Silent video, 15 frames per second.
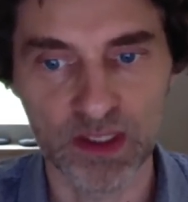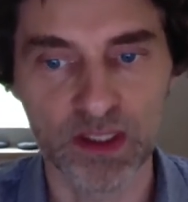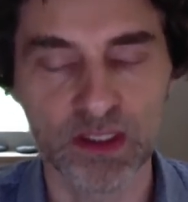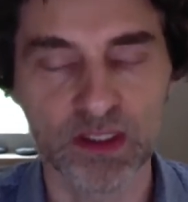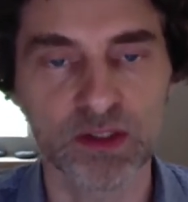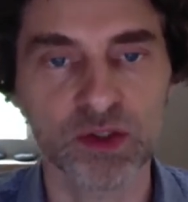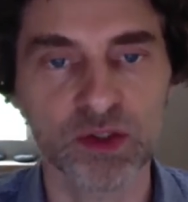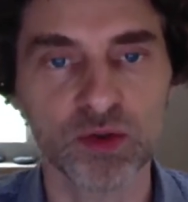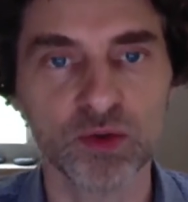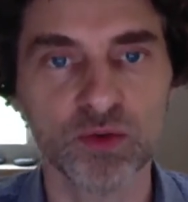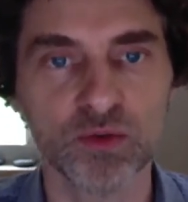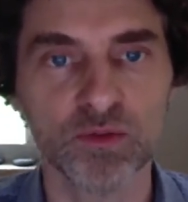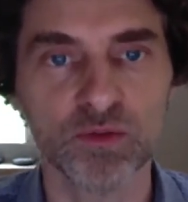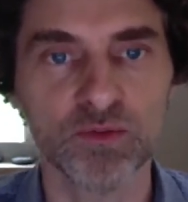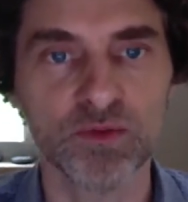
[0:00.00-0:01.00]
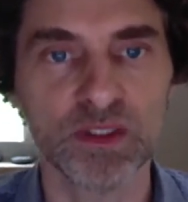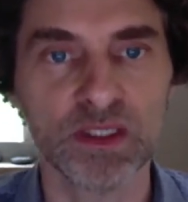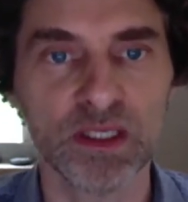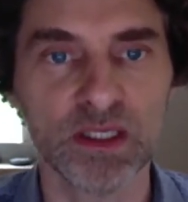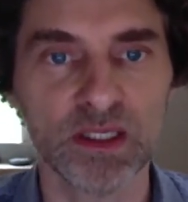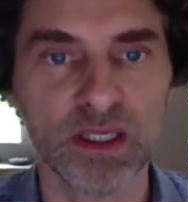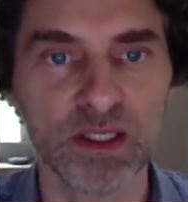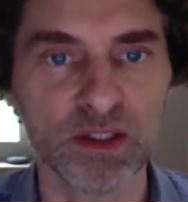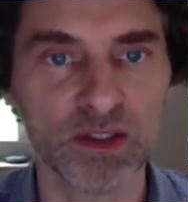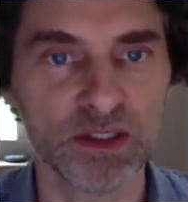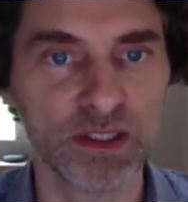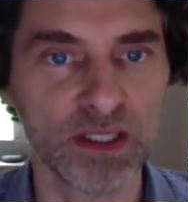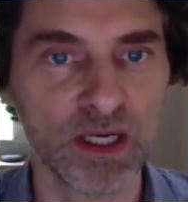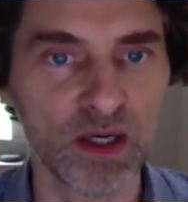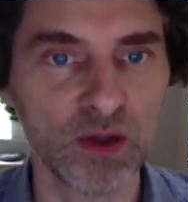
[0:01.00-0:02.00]
So we can actually
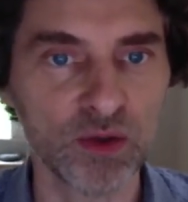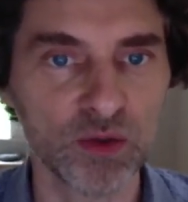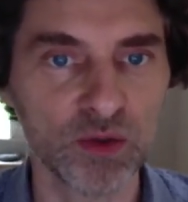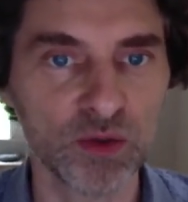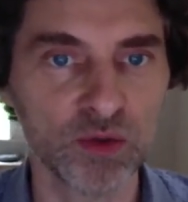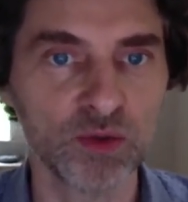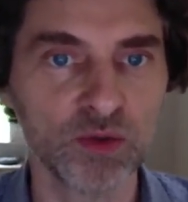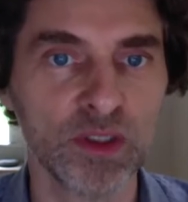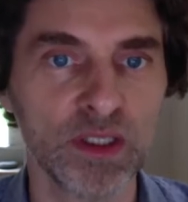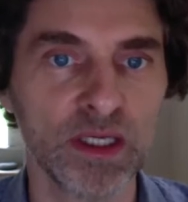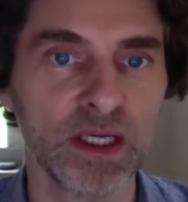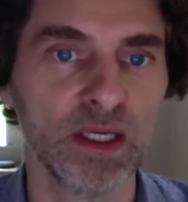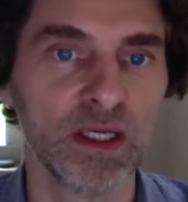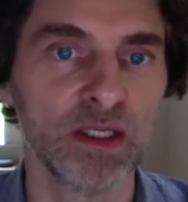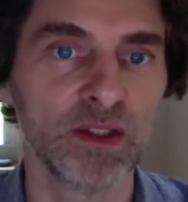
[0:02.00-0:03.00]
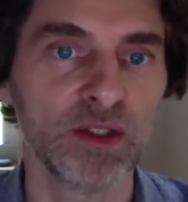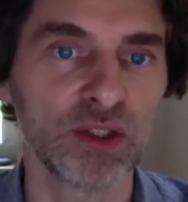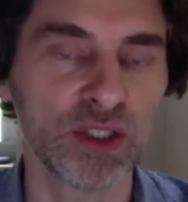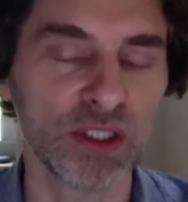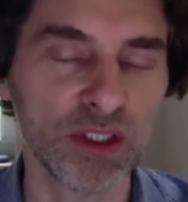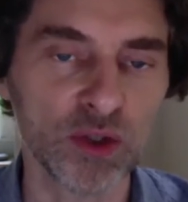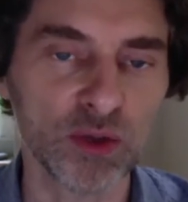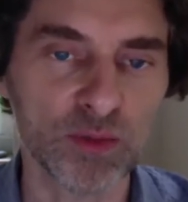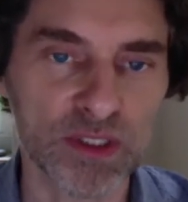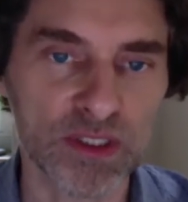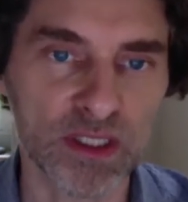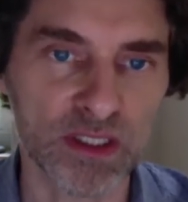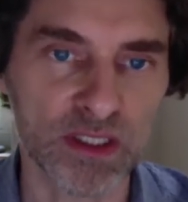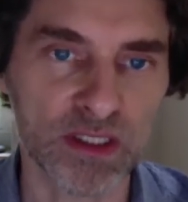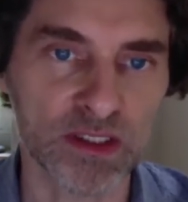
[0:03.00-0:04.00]
now do genome
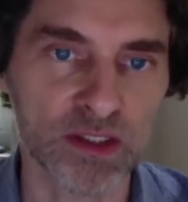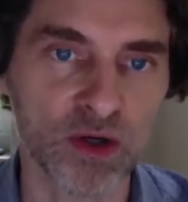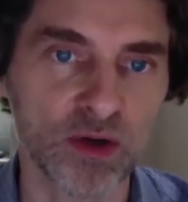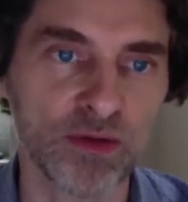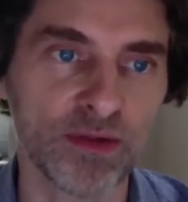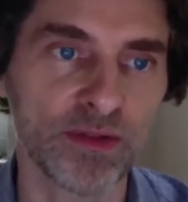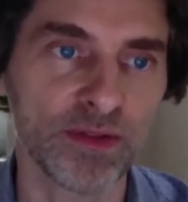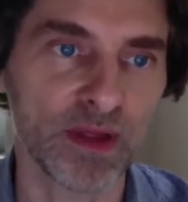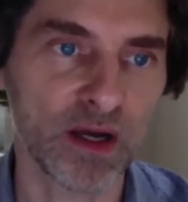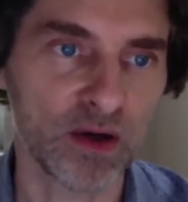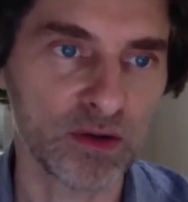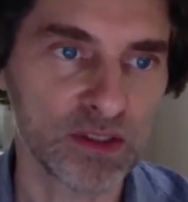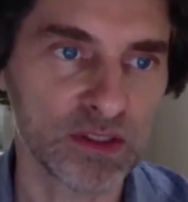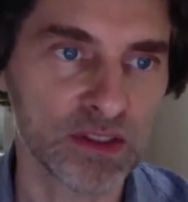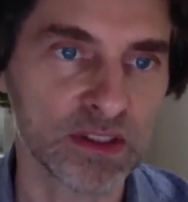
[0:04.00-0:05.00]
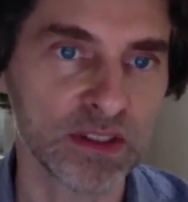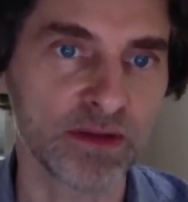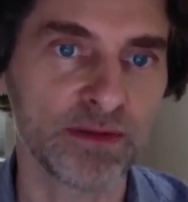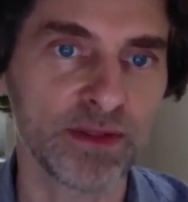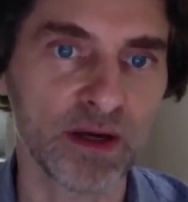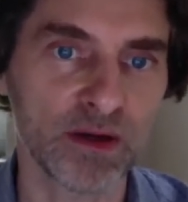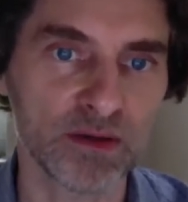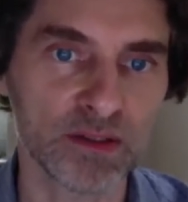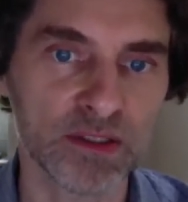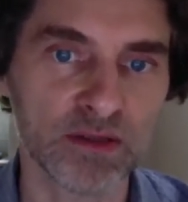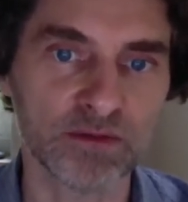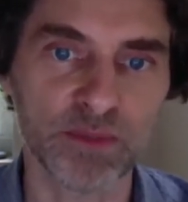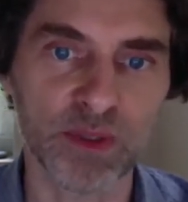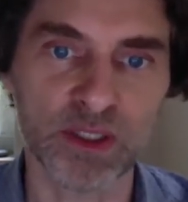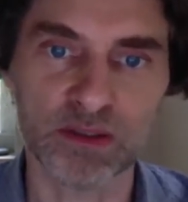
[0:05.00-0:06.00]
studies on thousands and thousands
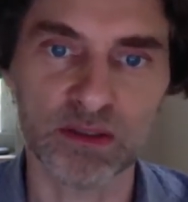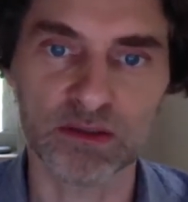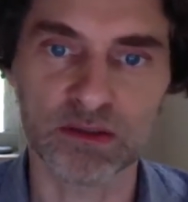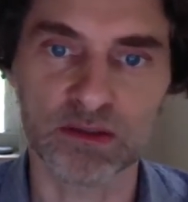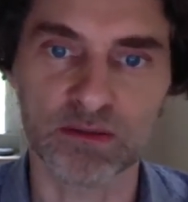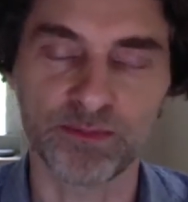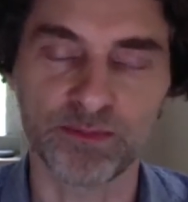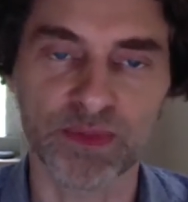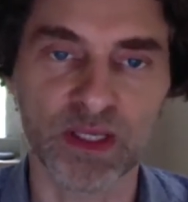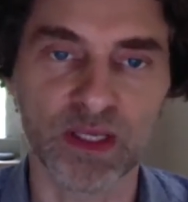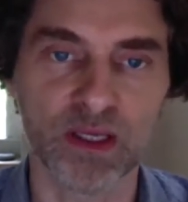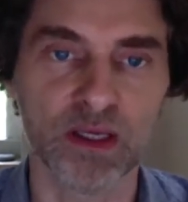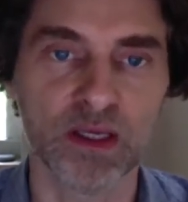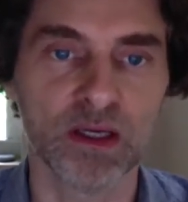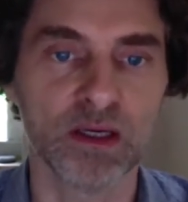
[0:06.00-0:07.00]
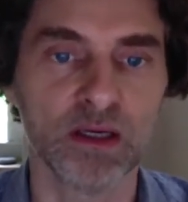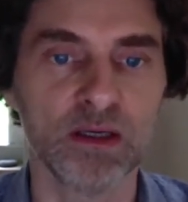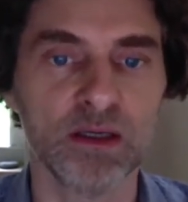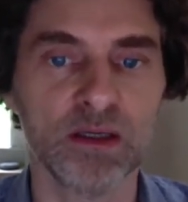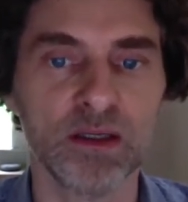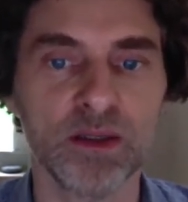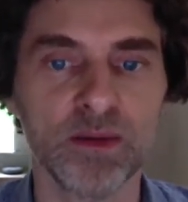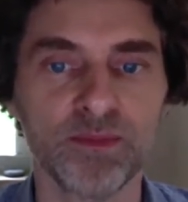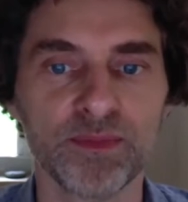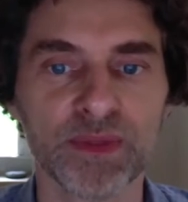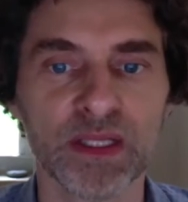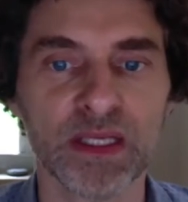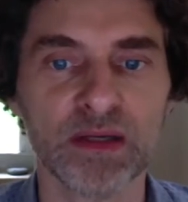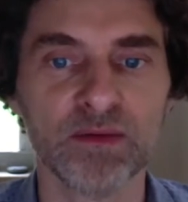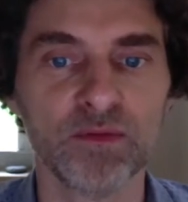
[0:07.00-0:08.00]
of patients
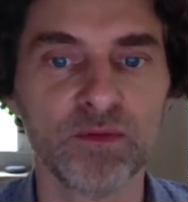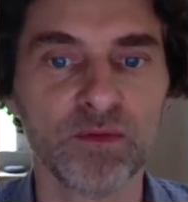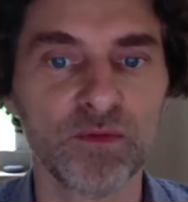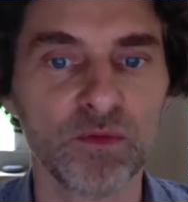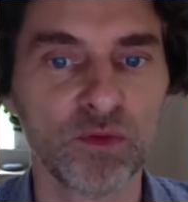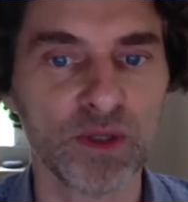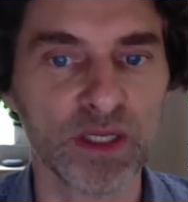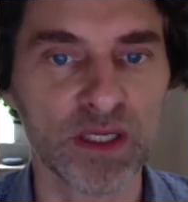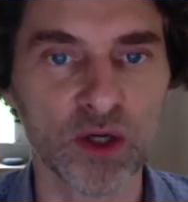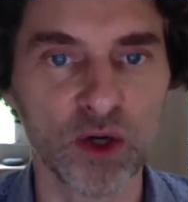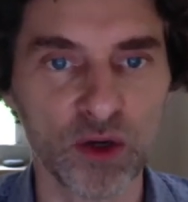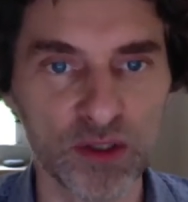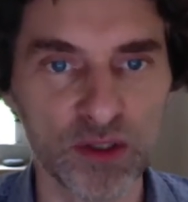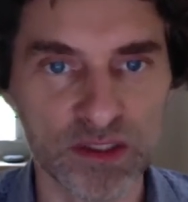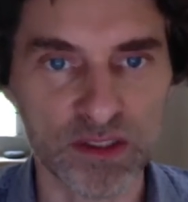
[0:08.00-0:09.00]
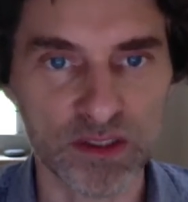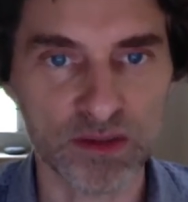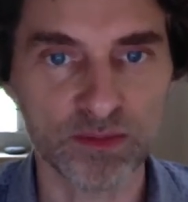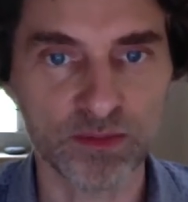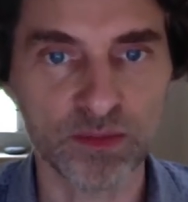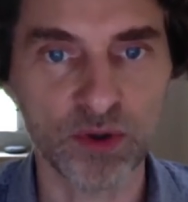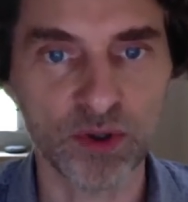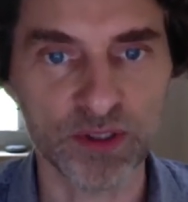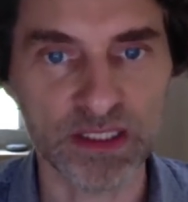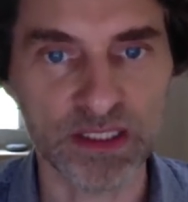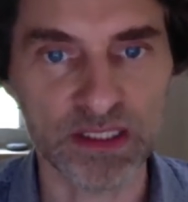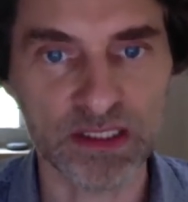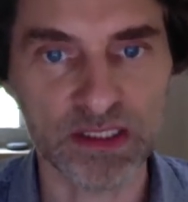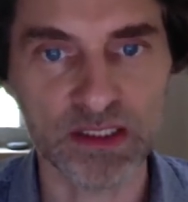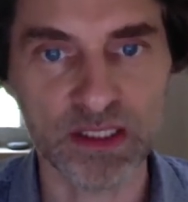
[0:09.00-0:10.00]
for a cost point
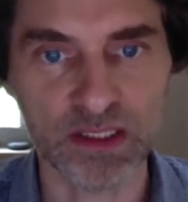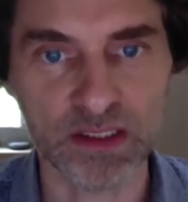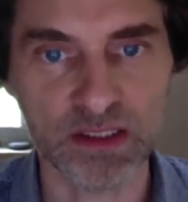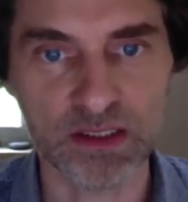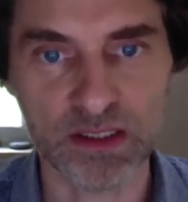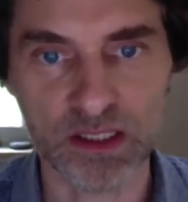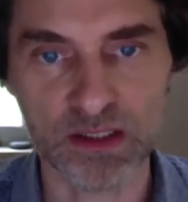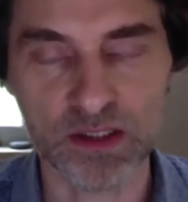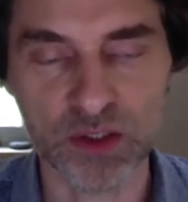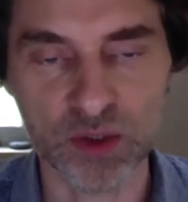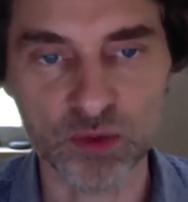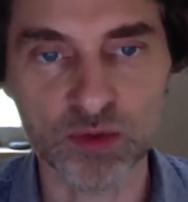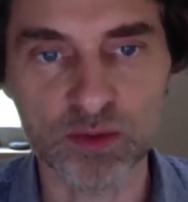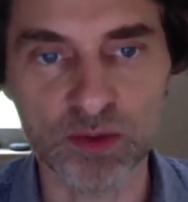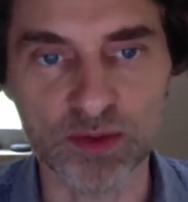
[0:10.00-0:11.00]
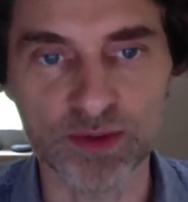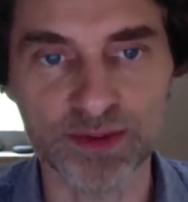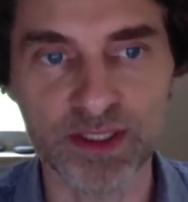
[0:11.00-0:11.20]
that's doable.